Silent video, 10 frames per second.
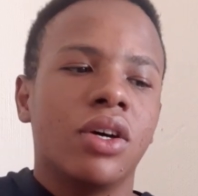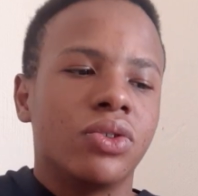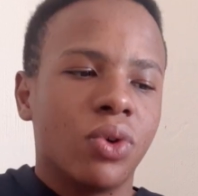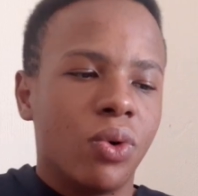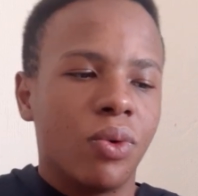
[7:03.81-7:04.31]

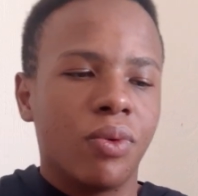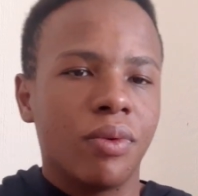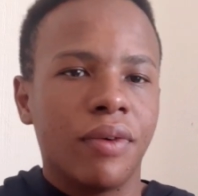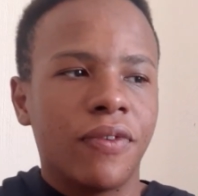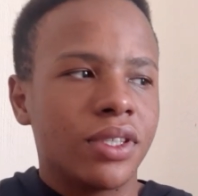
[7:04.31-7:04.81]
So
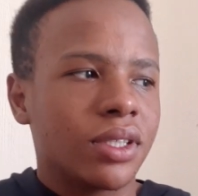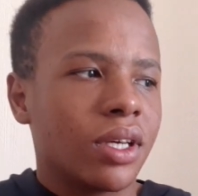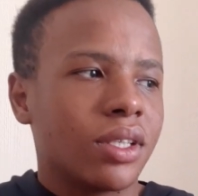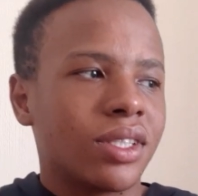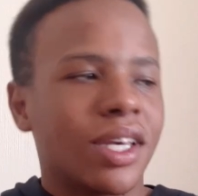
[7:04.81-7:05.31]
if it's
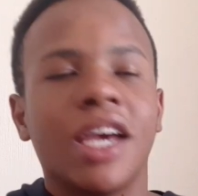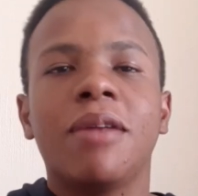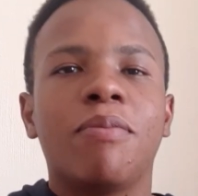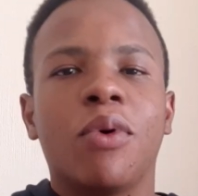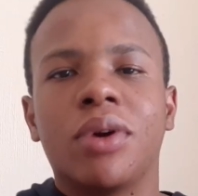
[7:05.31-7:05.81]
a
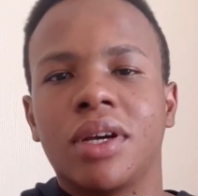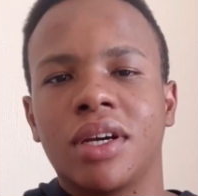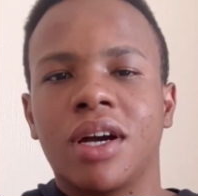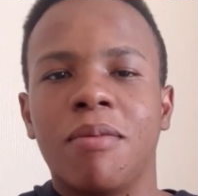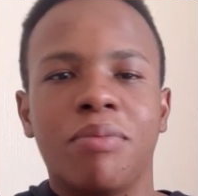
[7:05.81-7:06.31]
skateboarding
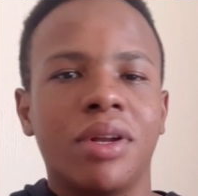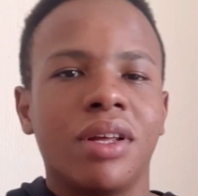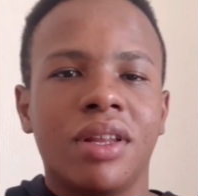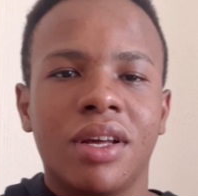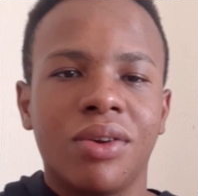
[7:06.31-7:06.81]

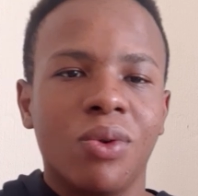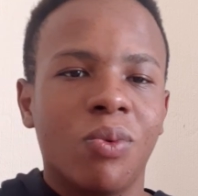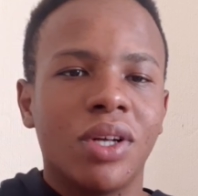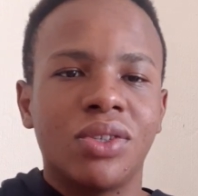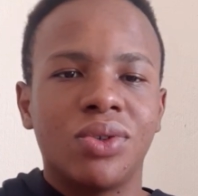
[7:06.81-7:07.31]
company, then you'll
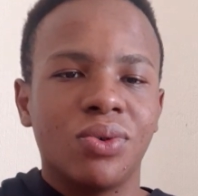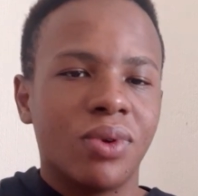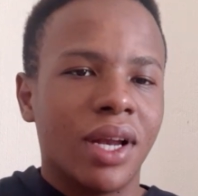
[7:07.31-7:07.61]
want to,